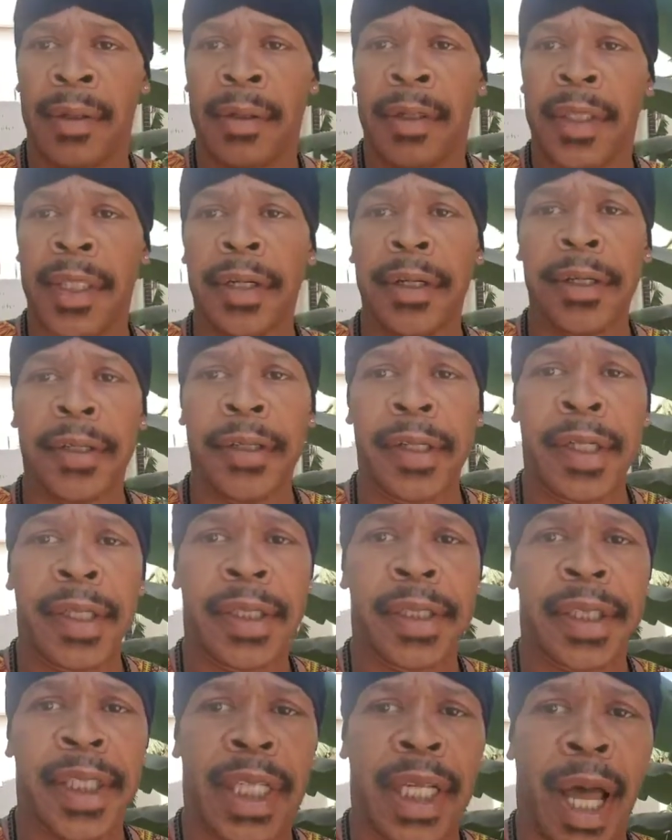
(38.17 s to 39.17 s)
Yo,
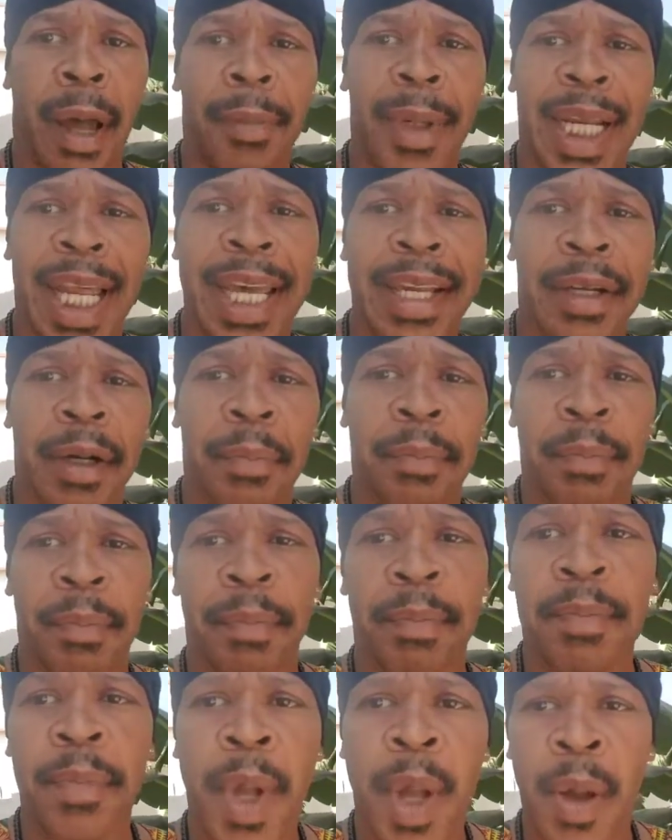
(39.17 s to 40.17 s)
Assalamu alaikum.
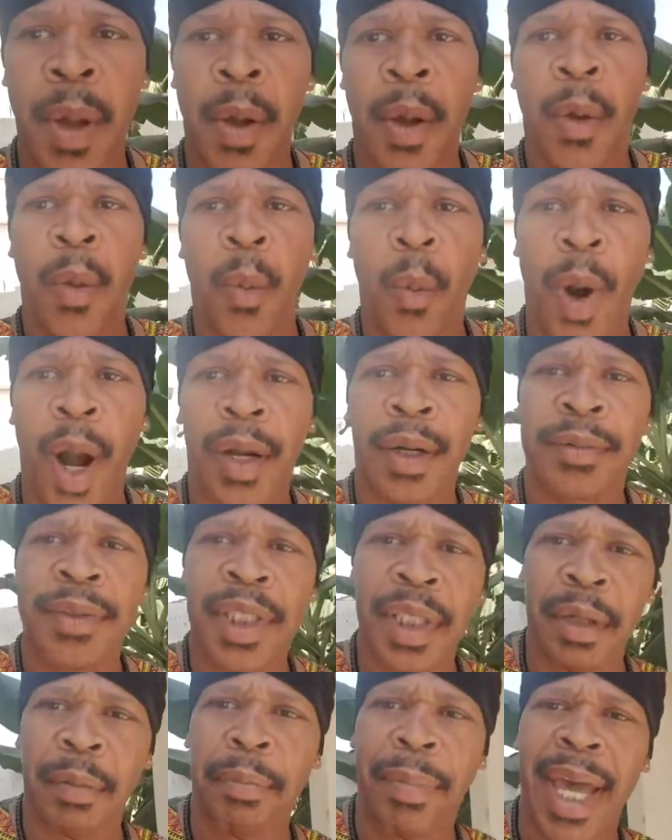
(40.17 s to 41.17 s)
Welcome
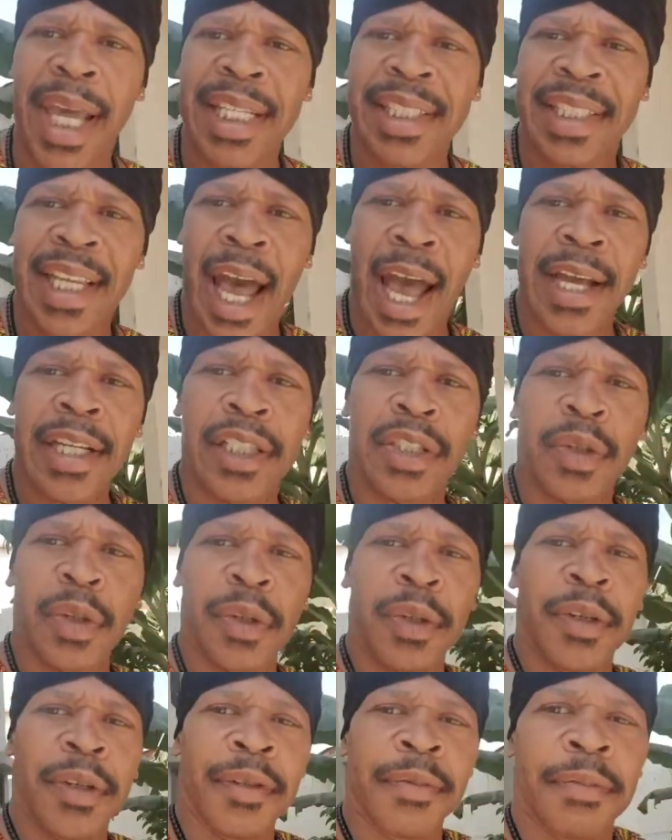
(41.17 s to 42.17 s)
to the Bayside
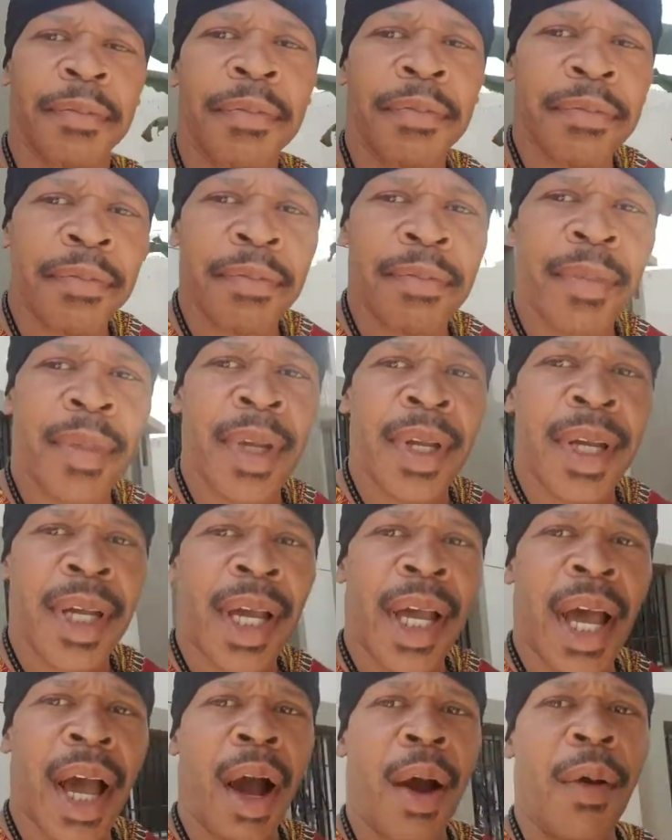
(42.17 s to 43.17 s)
Jewel.
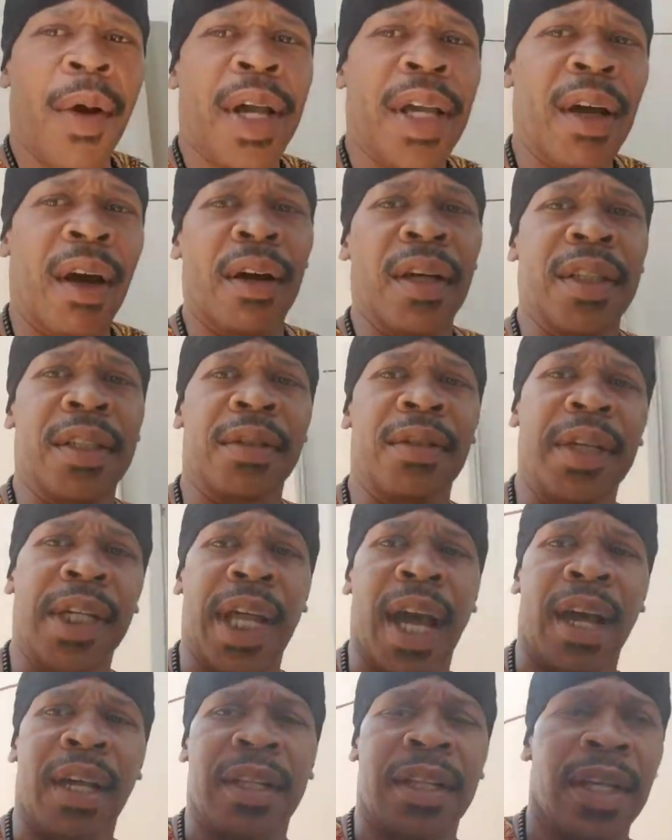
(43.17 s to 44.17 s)
How are y'all
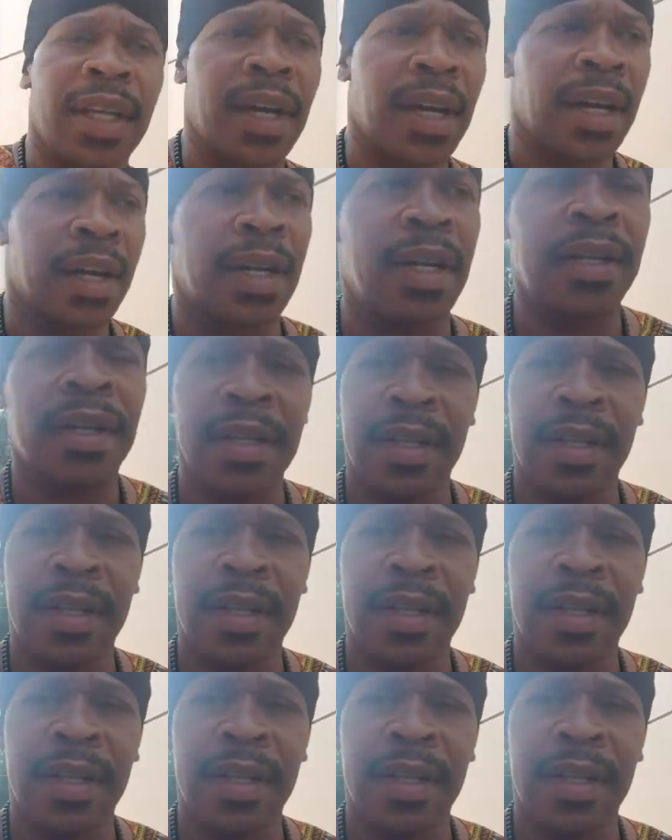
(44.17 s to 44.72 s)
doing out there?